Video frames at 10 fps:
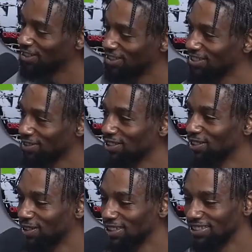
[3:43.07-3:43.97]
Somewhere
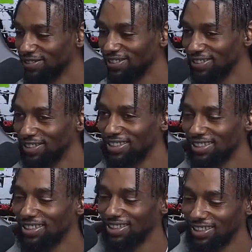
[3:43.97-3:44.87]
shortly after
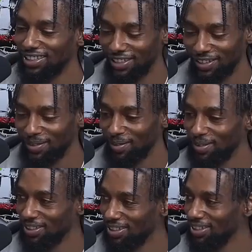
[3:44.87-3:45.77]
this incident another
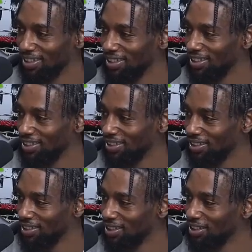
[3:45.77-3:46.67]
YBC
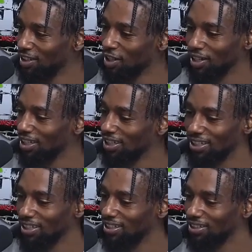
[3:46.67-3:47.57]
member named Lil Mu
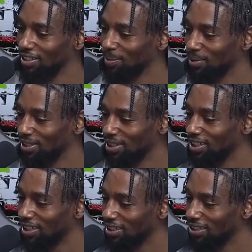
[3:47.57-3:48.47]
would get gunned
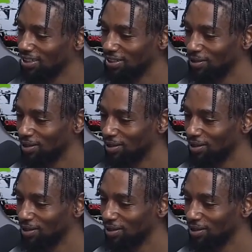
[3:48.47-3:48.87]
down, many